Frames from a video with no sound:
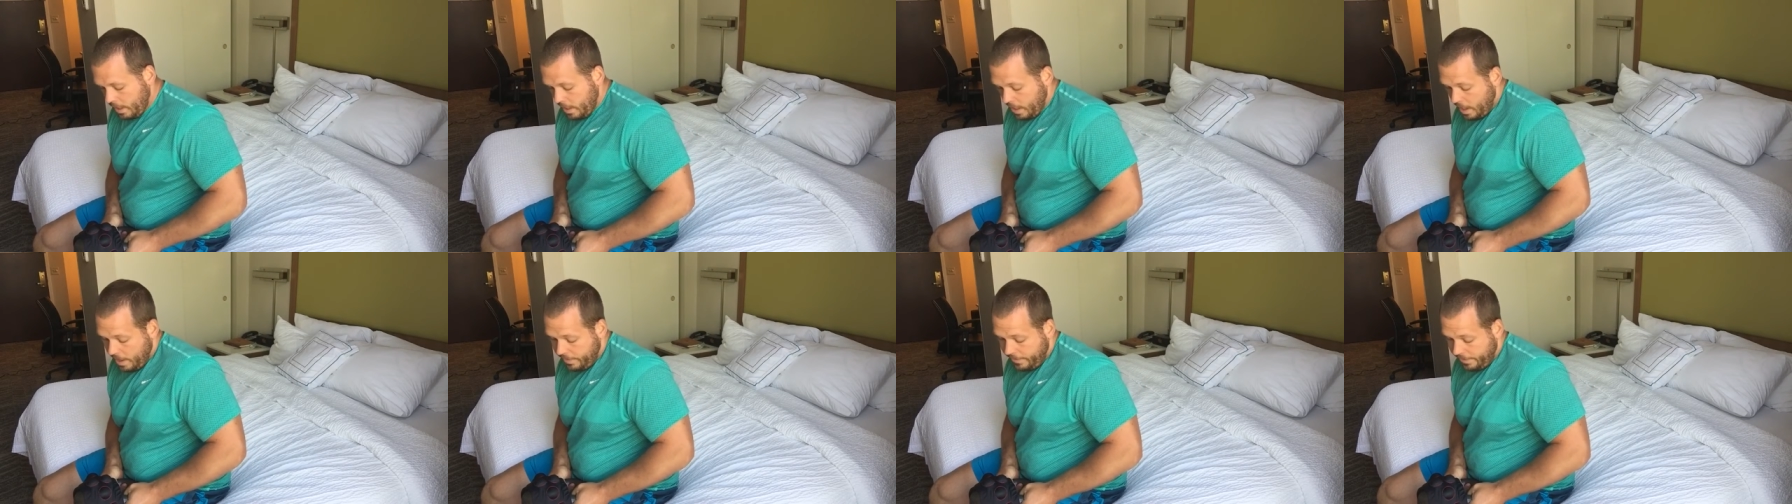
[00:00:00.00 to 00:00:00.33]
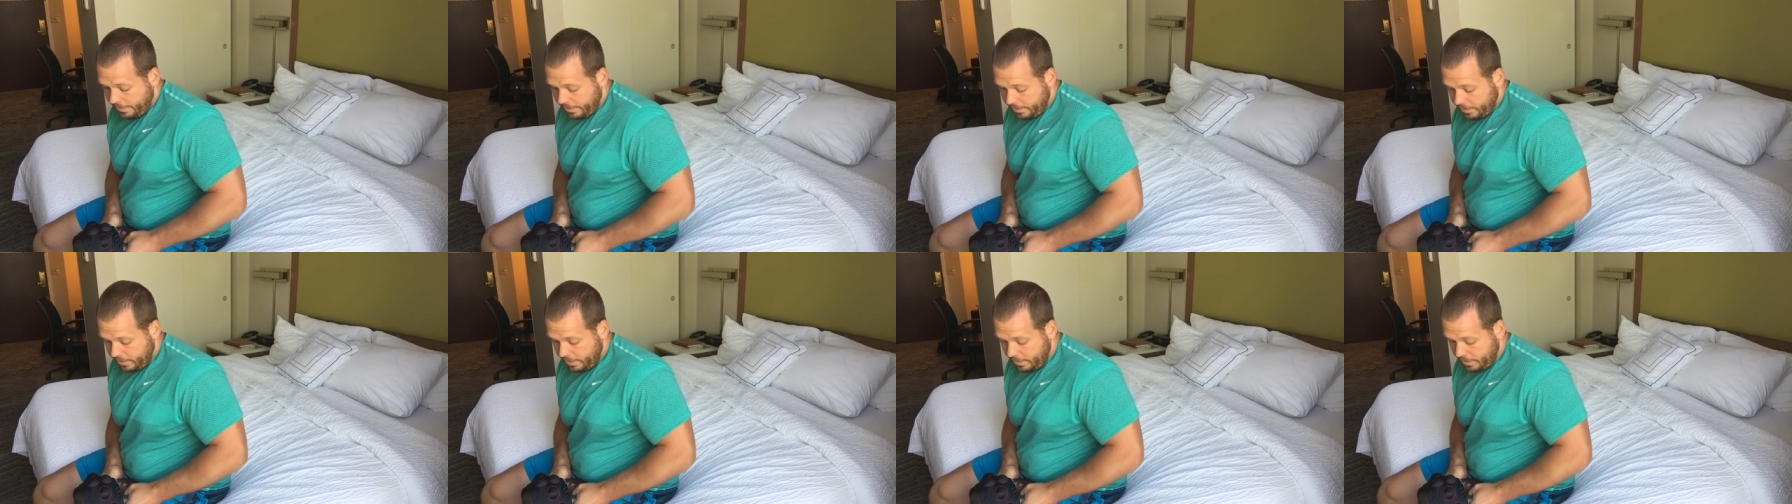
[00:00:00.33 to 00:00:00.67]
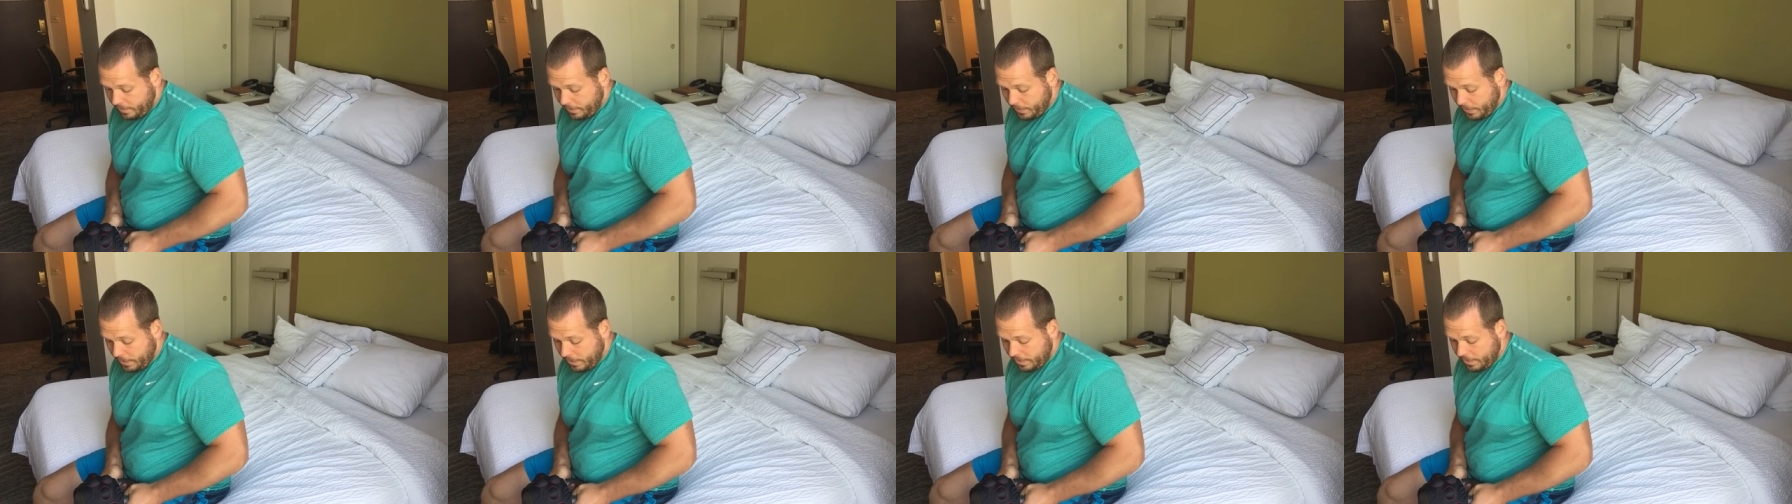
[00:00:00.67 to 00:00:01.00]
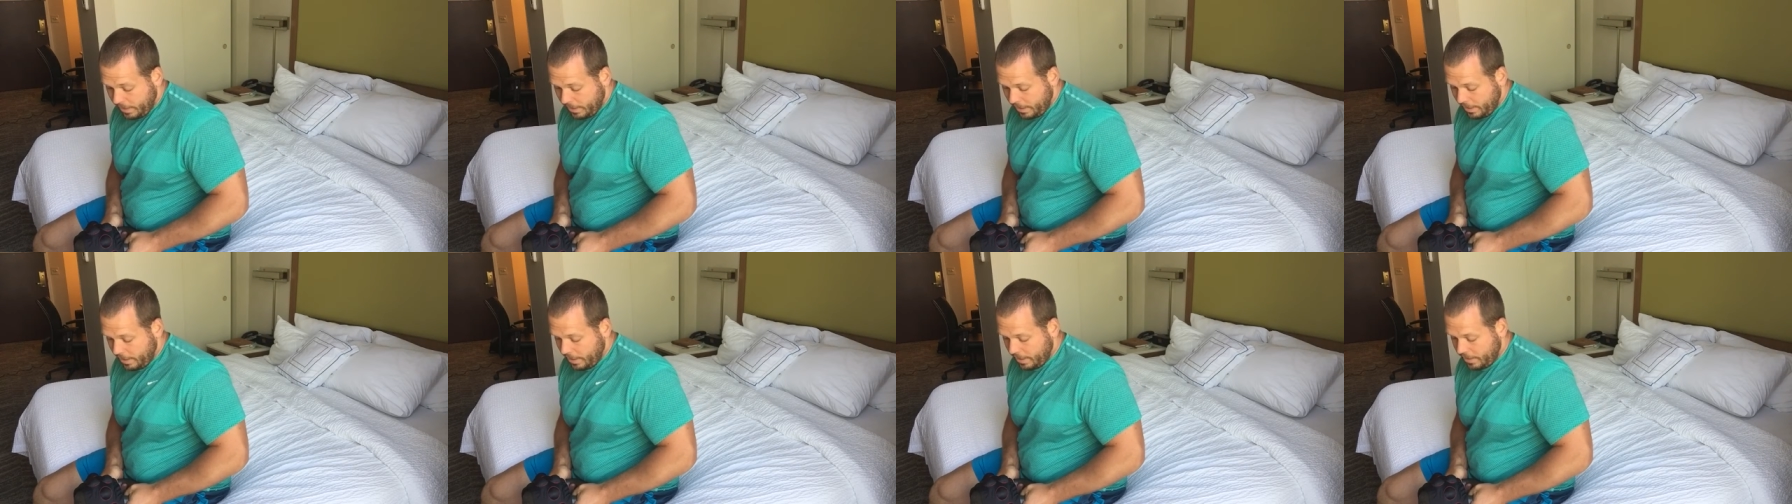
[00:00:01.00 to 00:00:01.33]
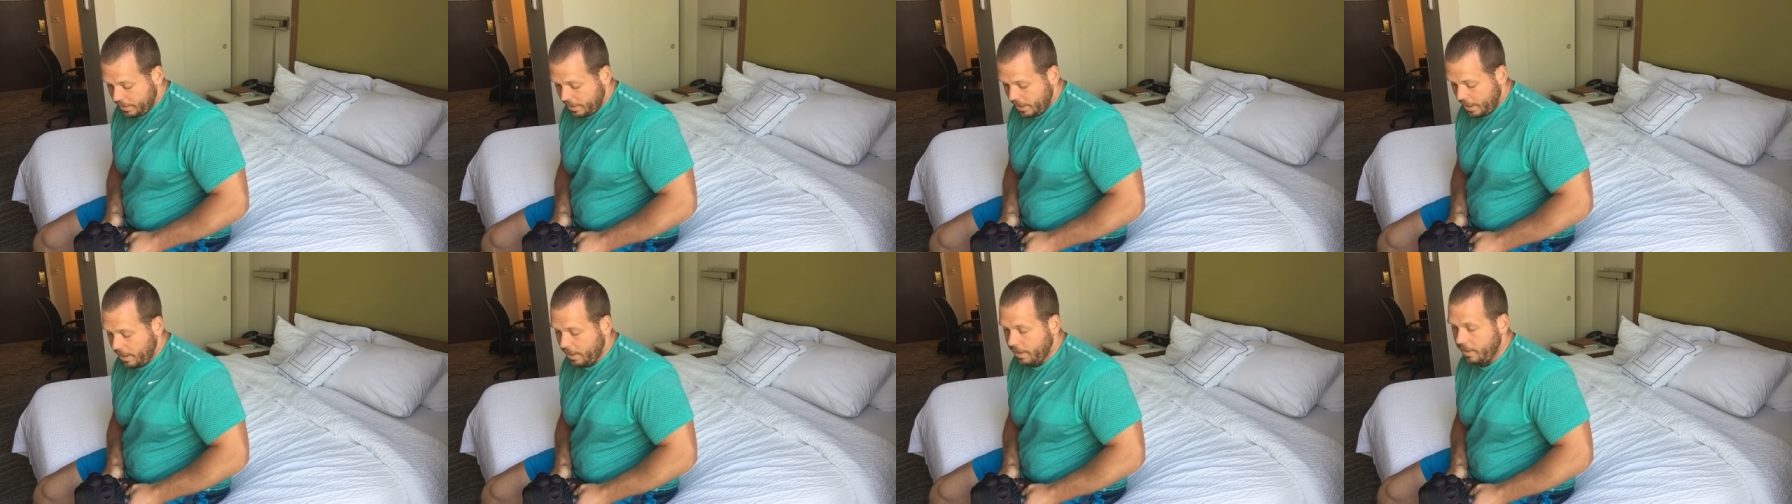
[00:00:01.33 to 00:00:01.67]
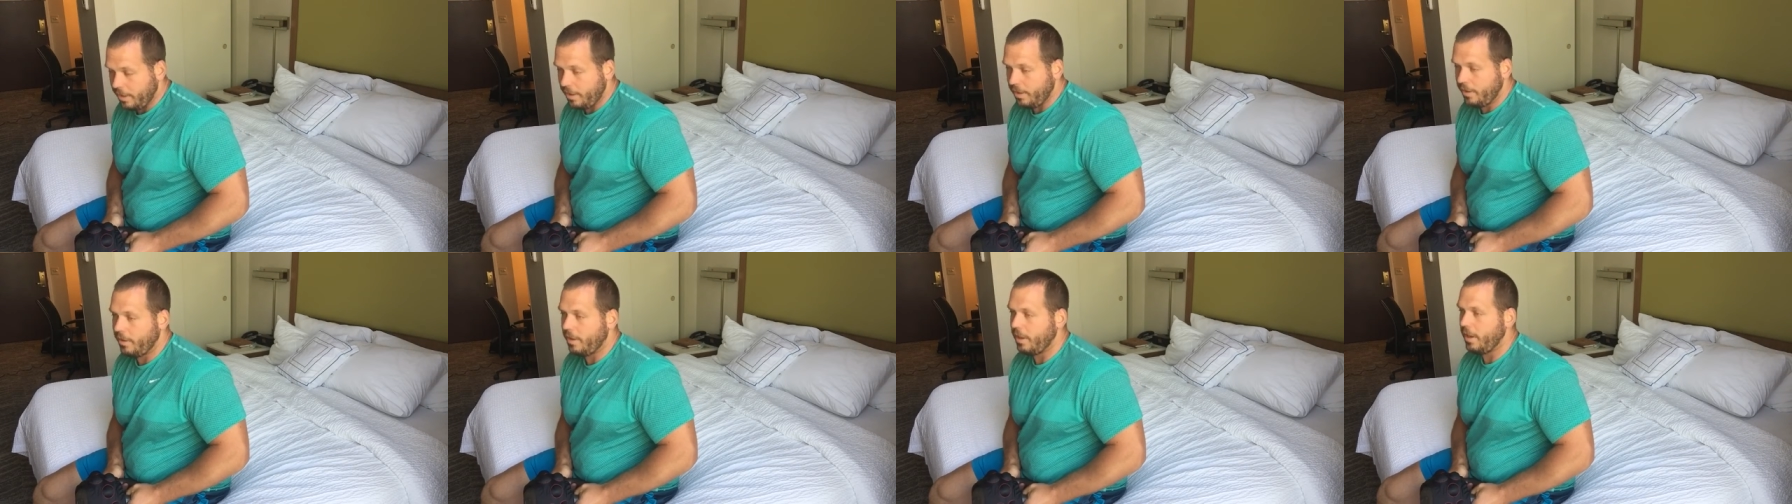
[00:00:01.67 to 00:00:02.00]
I've actually just been sitting in a chair
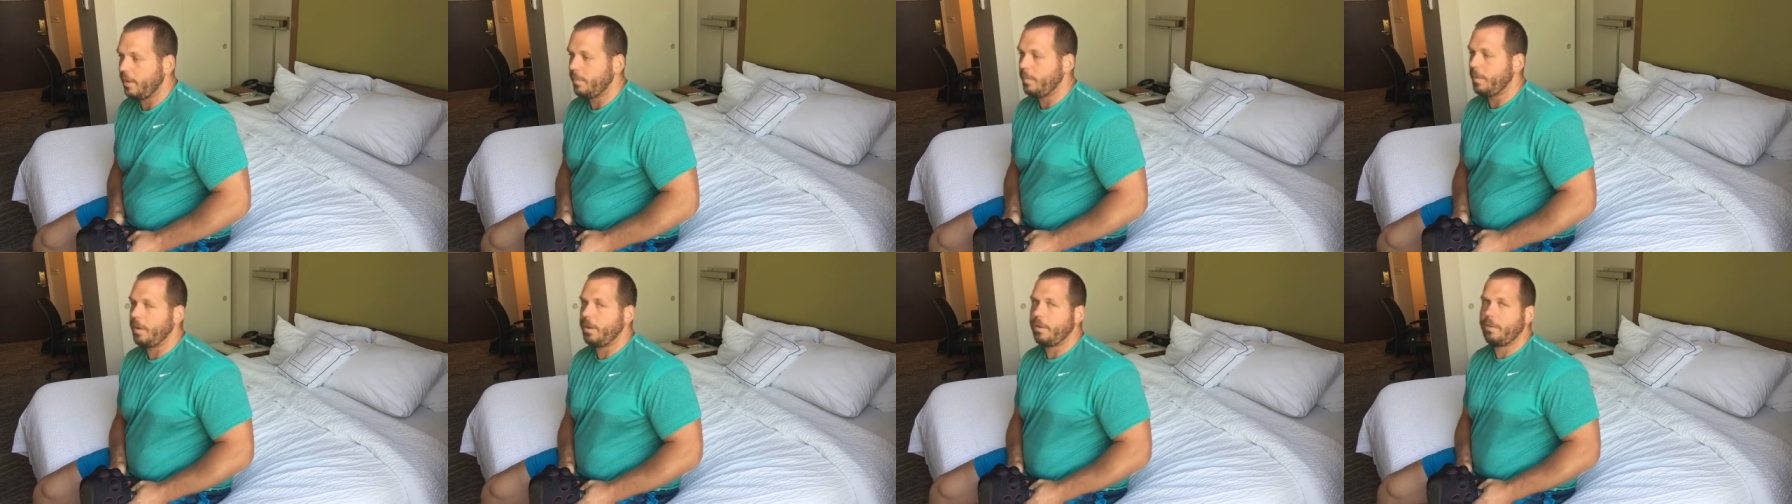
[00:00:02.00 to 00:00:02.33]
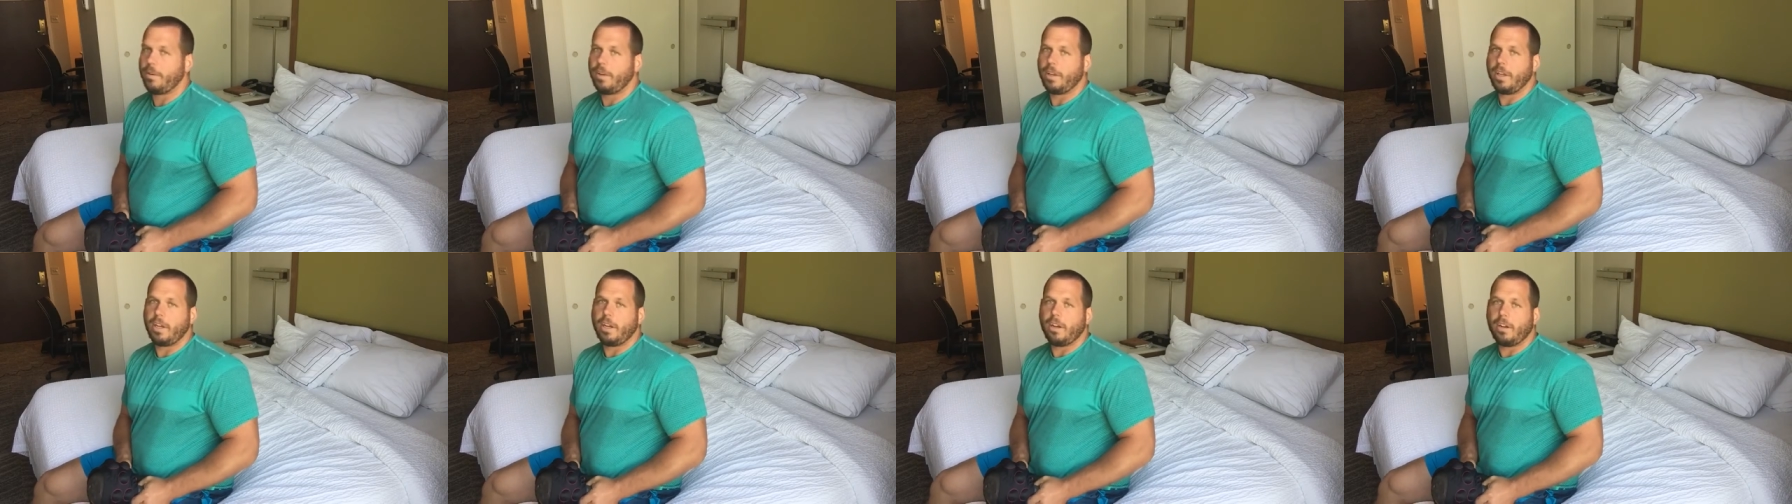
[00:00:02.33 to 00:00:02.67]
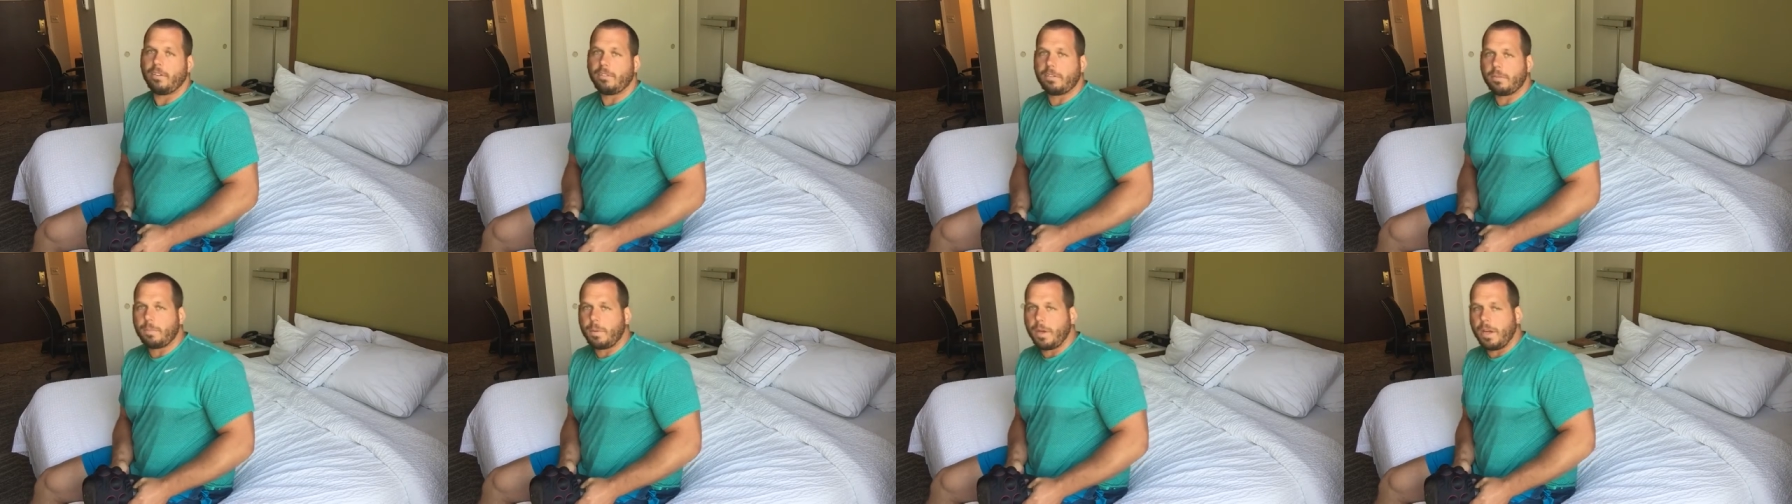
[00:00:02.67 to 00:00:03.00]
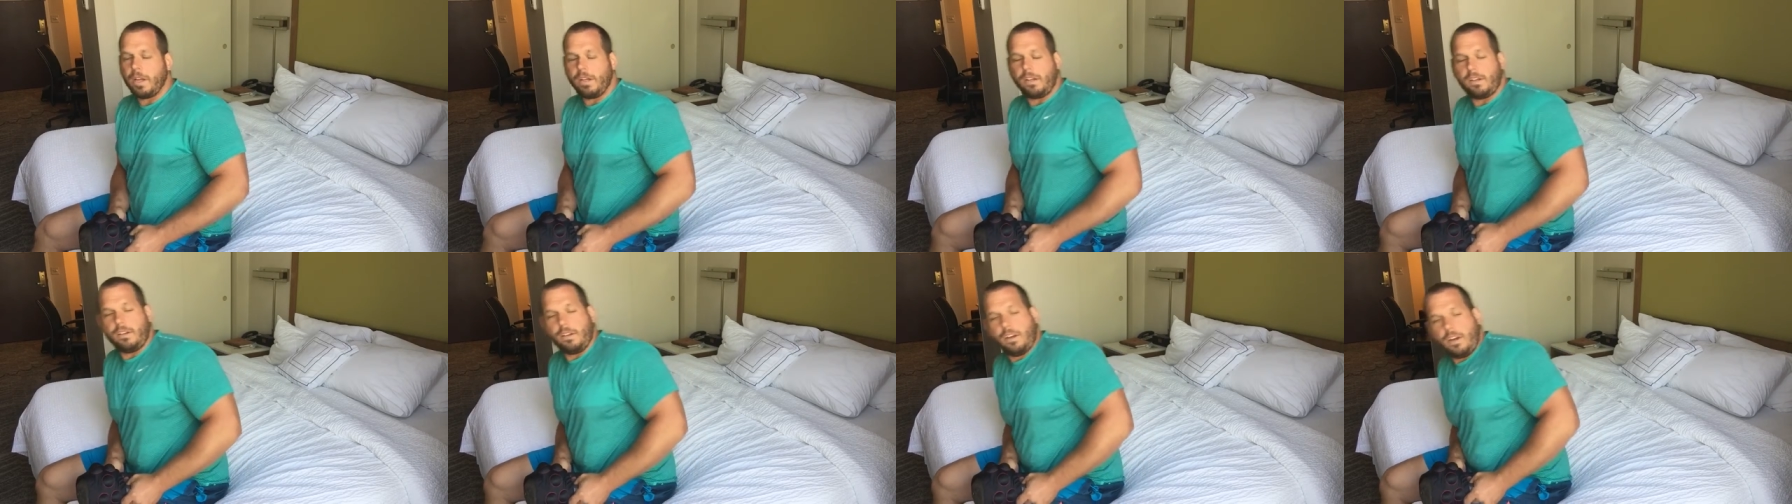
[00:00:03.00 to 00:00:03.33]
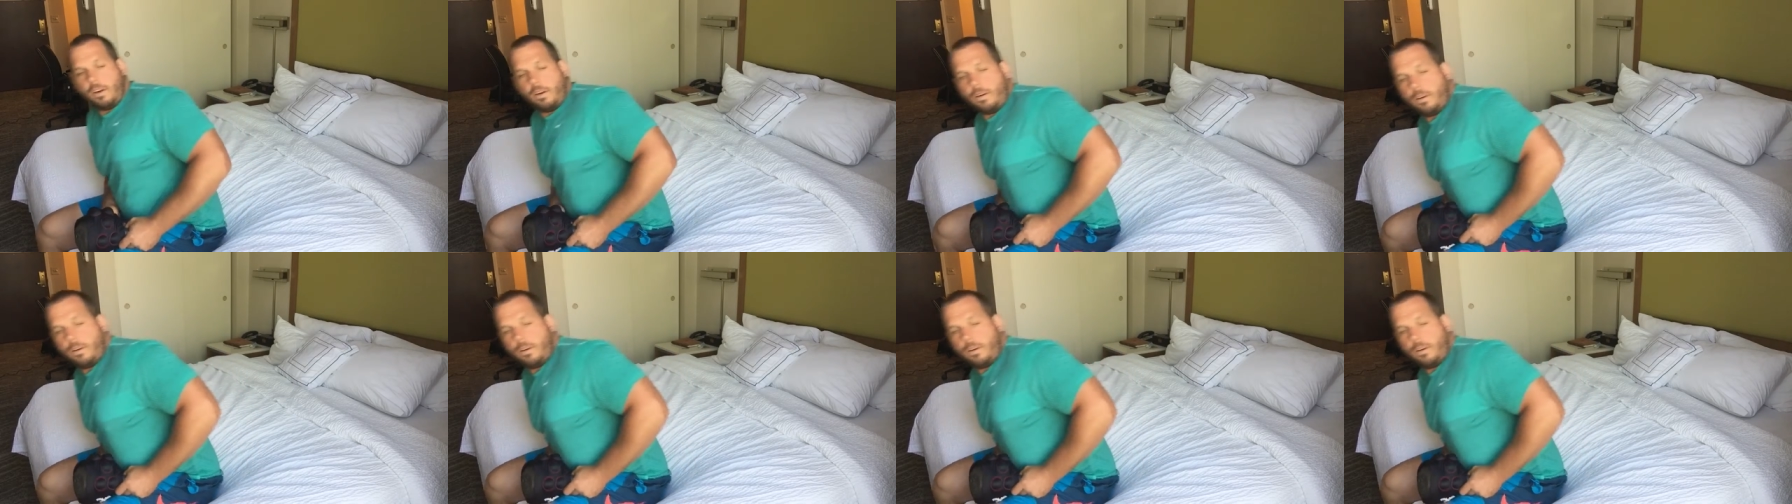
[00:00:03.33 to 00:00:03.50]
and doing it, but you really don't have to pay a